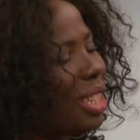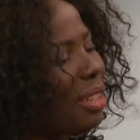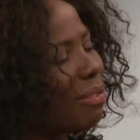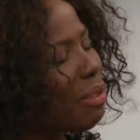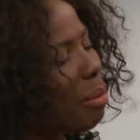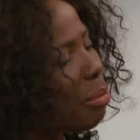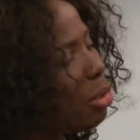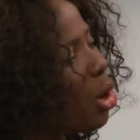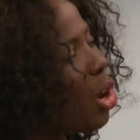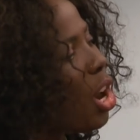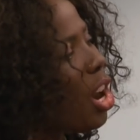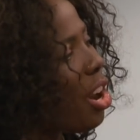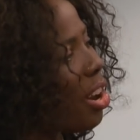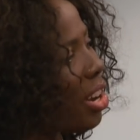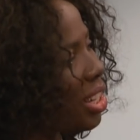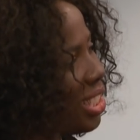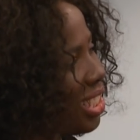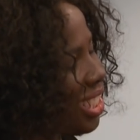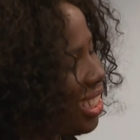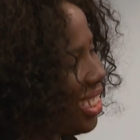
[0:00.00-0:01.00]
From your
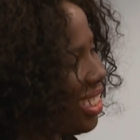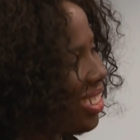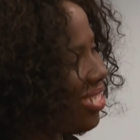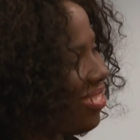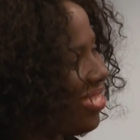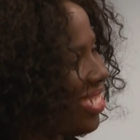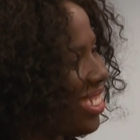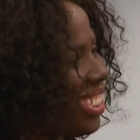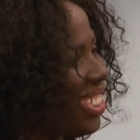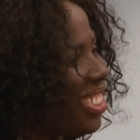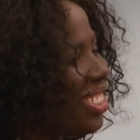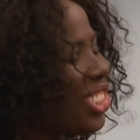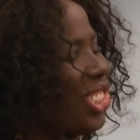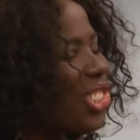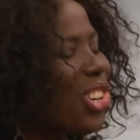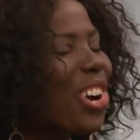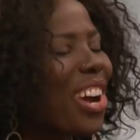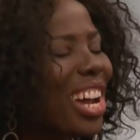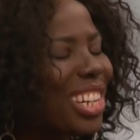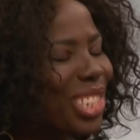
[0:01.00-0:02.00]
heart. Because
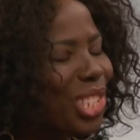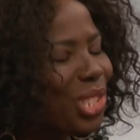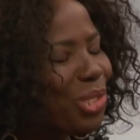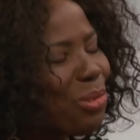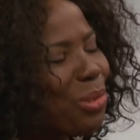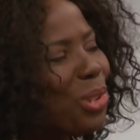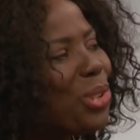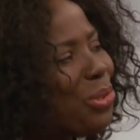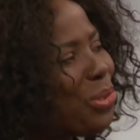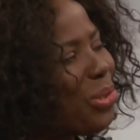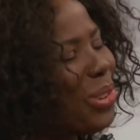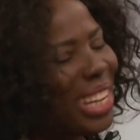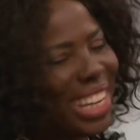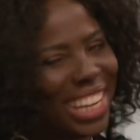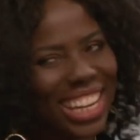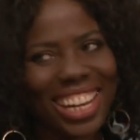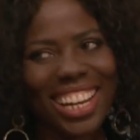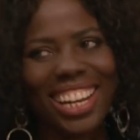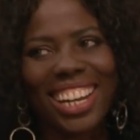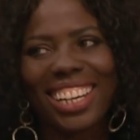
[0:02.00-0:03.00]
your heart is who you
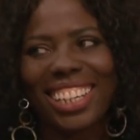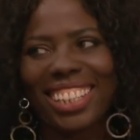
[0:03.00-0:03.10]
really are.